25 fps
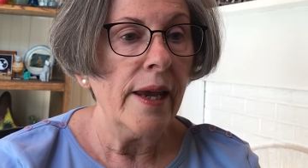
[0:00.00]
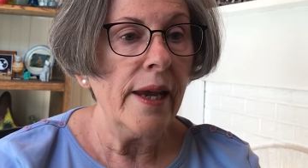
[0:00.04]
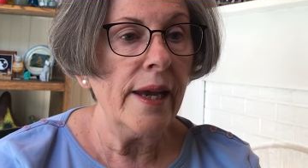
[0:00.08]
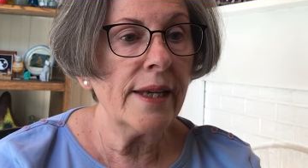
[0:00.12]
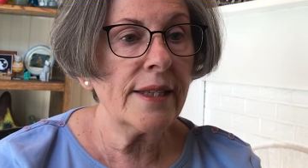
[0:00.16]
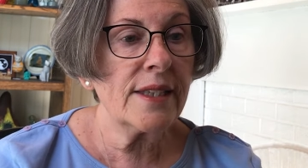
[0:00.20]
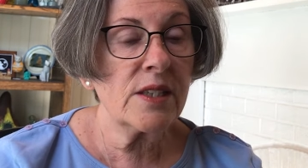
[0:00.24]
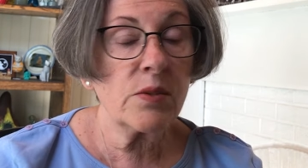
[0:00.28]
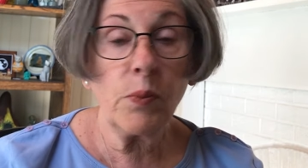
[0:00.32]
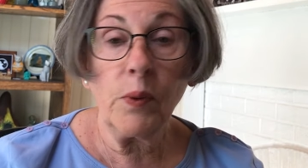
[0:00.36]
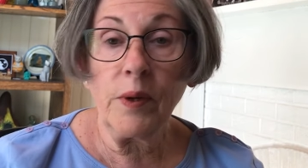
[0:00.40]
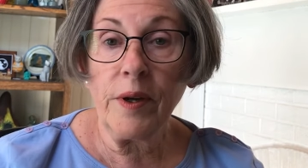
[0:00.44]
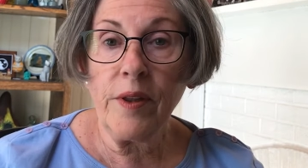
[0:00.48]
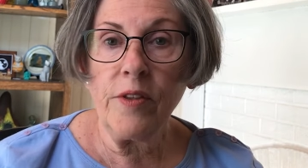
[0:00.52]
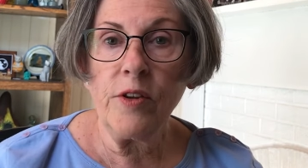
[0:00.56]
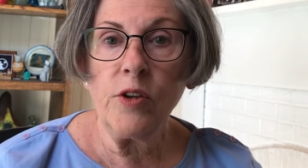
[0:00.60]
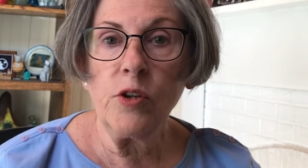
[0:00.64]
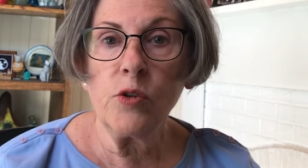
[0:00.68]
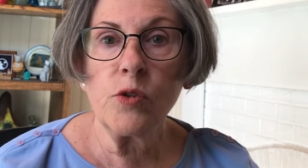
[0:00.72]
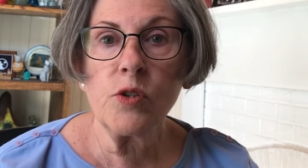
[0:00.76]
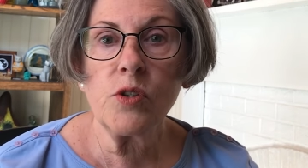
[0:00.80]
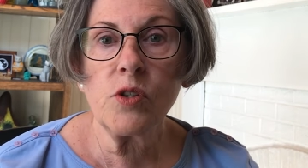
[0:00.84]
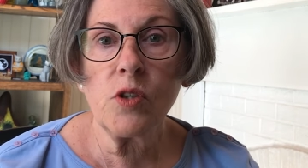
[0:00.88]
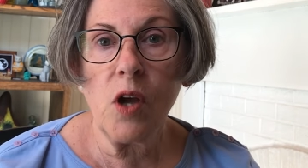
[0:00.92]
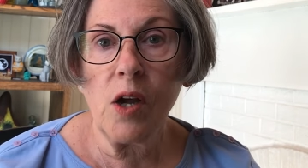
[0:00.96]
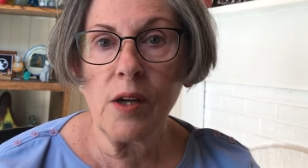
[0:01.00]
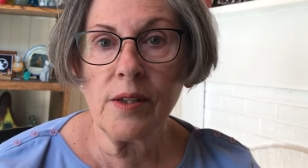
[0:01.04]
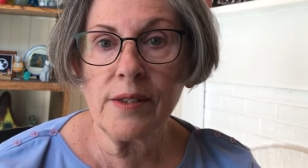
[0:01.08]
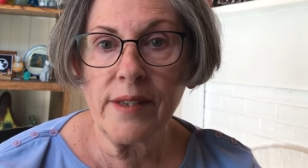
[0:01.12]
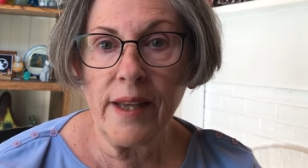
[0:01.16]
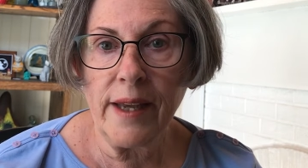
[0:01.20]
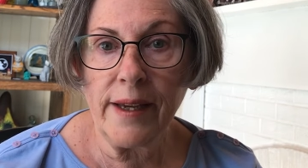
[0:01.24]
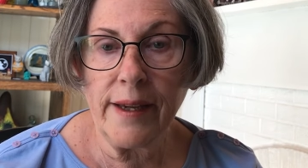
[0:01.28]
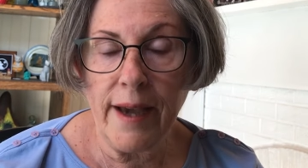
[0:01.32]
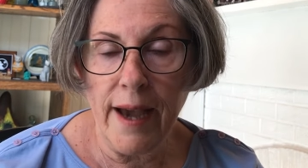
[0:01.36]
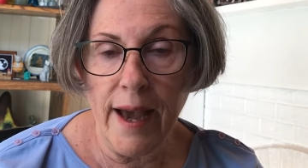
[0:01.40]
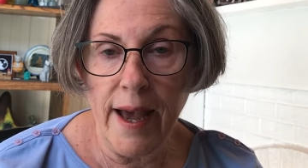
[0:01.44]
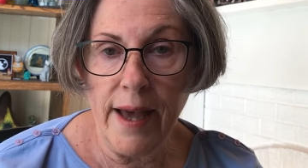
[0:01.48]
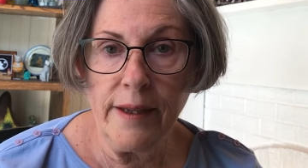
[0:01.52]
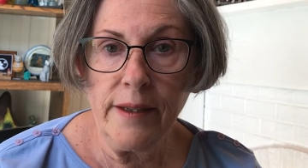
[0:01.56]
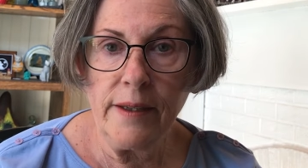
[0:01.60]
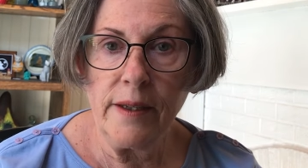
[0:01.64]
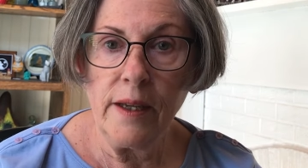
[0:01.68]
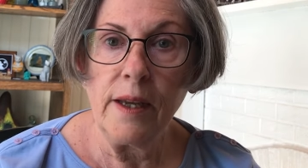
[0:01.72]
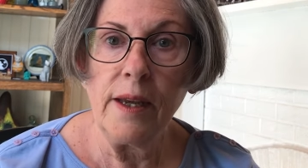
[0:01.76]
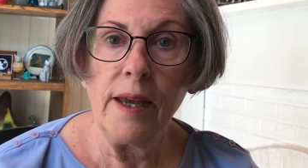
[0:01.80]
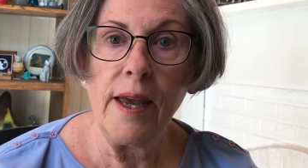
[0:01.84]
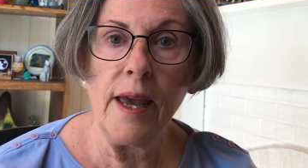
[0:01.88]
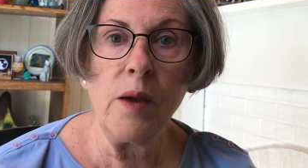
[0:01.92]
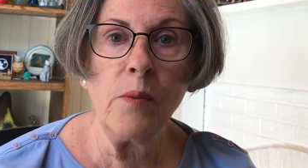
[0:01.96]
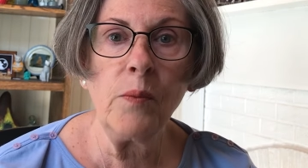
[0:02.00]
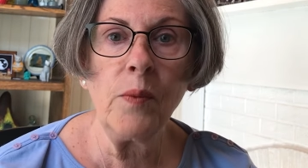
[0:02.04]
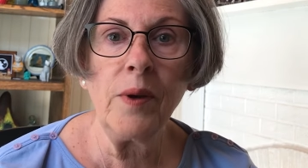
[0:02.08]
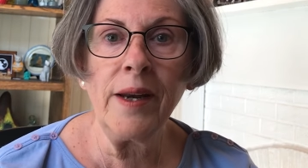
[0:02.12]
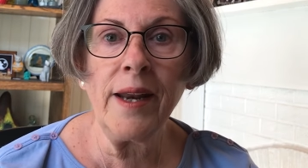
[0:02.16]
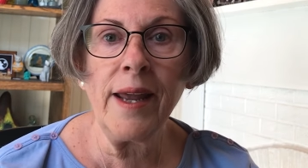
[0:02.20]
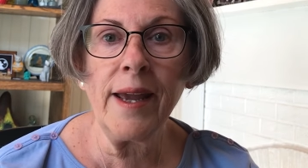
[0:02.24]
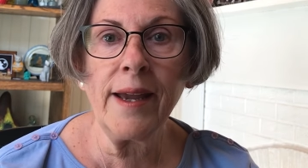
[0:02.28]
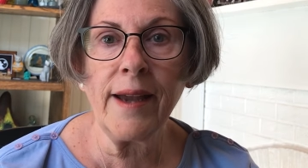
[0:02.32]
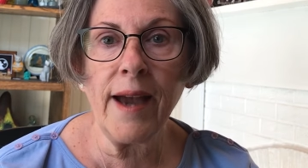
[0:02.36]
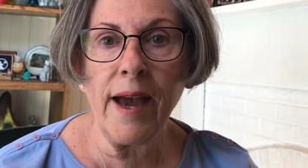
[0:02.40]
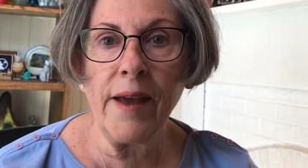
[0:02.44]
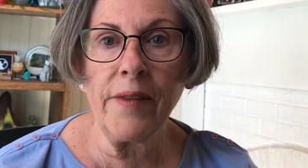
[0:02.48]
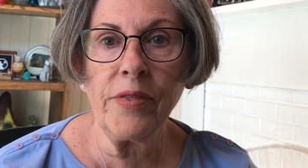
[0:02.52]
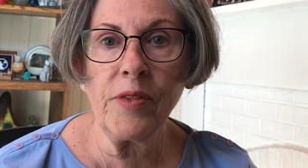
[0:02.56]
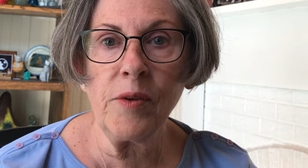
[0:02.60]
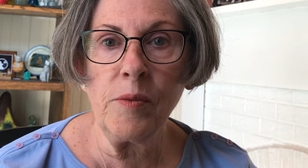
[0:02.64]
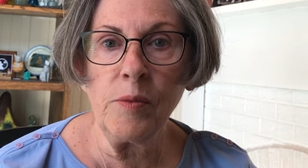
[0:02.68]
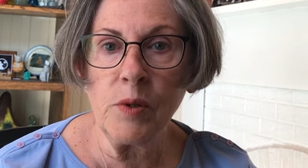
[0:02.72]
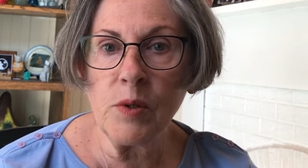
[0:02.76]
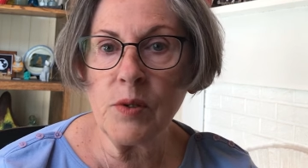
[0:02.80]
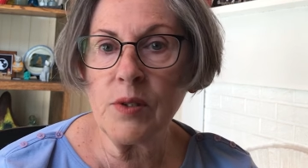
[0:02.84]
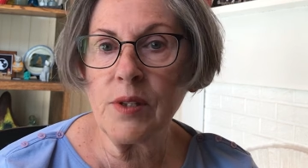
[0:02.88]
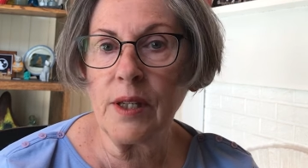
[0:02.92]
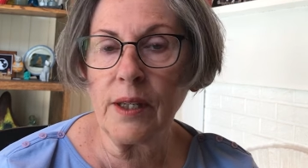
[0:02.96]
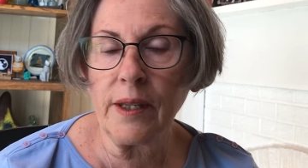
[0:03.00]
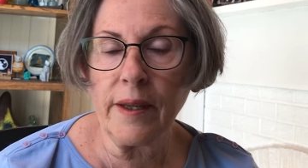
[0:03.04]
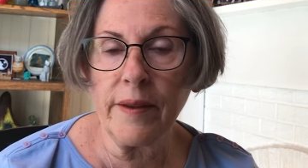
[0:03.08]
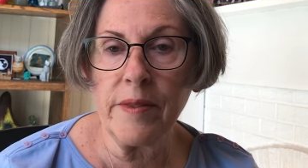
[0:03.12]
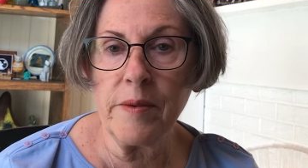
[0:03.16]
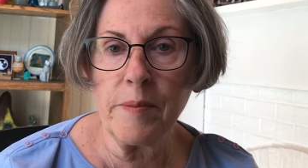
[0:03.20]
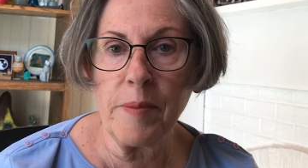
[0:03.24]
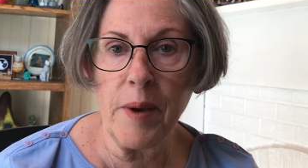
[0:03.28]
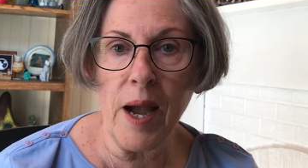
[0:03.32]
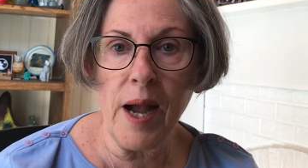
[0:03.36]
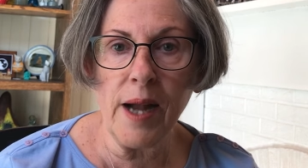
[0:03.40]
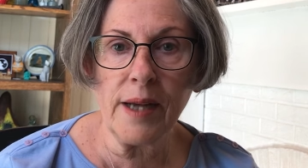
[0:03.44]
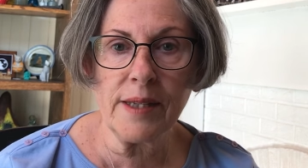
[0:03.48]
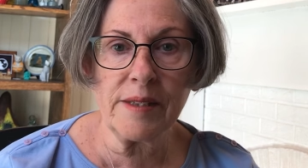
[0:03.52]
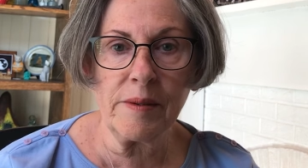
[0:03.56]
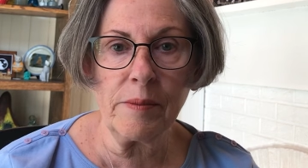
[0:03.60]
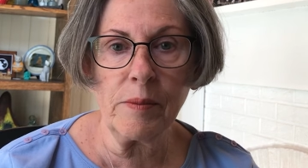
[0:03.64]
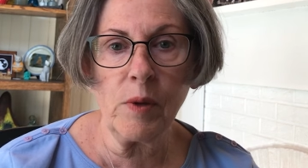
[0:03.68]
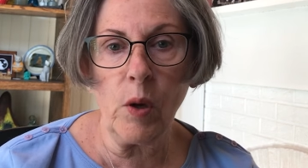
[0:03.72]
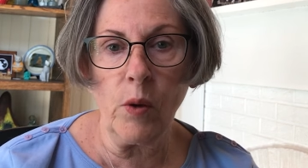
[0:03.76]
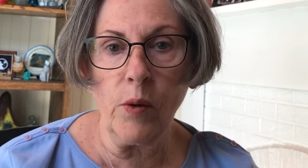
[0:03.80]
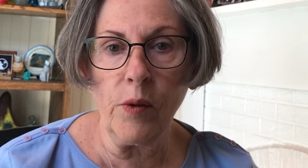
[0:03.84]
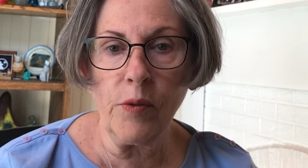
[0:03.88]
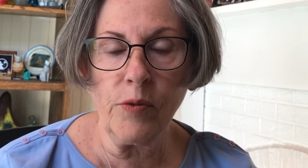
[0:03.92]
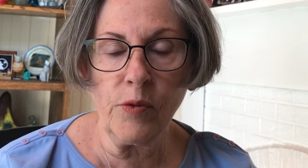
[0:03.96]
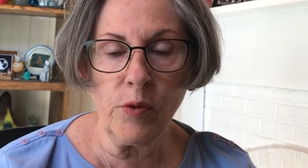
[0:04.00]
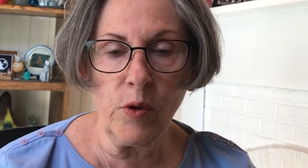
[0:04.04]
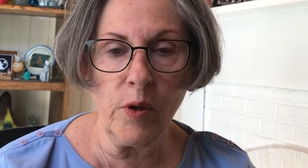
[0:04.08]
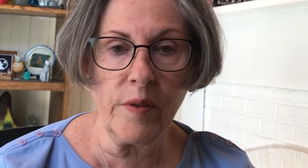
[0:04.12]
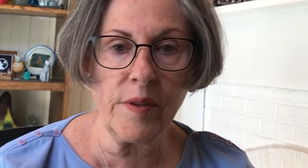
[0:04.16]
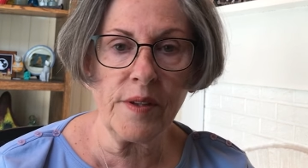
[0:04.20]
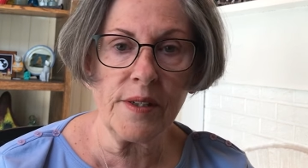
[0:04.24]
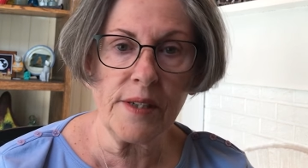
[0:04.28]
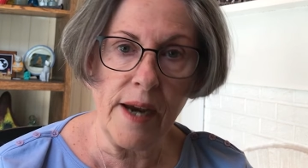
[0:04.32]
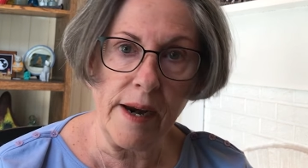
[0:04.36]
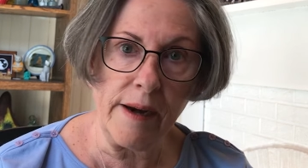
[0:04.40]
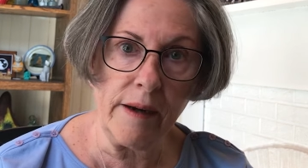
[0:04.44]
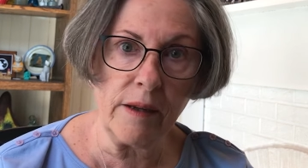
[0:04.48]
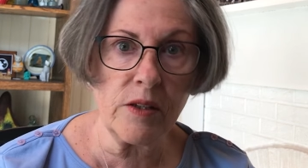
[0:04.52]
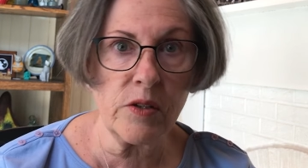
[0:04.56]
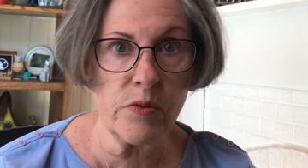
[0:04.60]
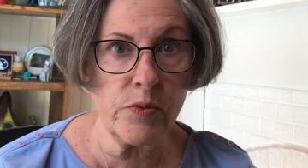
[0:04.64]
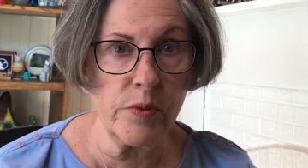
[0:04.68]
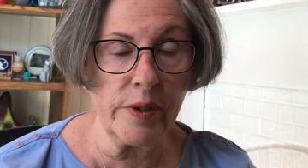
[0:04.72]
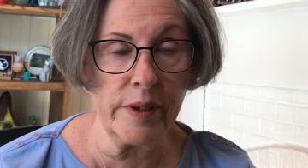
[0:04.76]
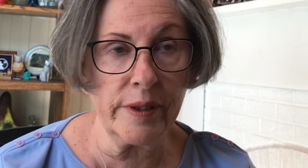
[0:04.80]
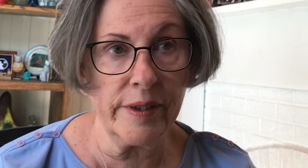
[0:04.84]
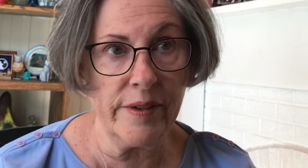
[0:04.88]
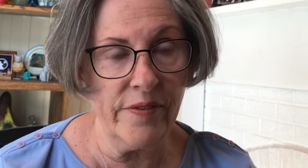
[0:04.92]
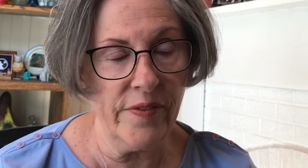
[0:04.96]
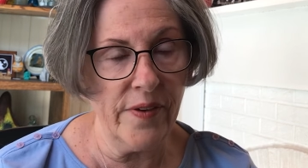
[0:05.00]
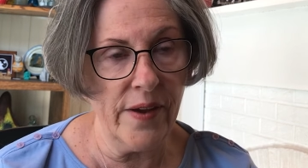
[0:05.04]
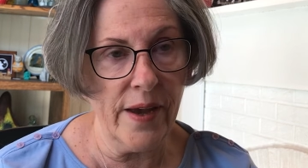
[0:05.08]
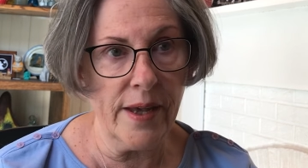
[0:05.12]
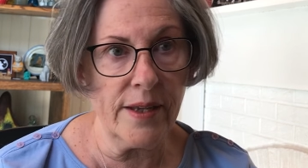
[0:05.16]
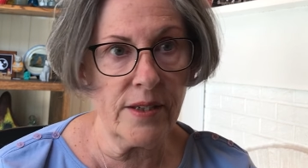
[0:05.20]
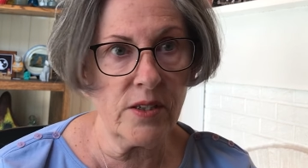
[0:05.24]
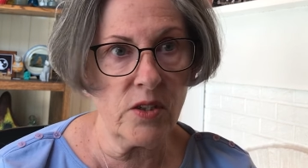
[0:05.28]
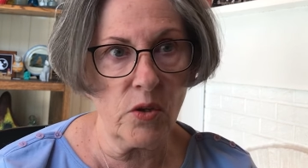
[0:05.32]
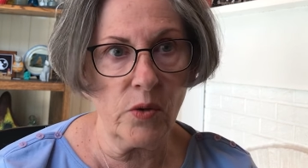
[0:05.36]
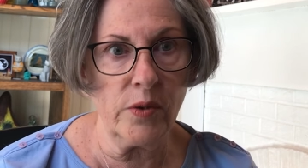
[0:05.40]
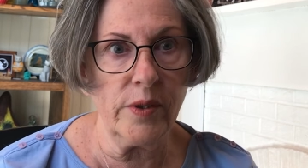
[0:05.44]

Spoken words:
It's one of the new songs I got. And when I got the music in the box, I'm going through all the titles really fast.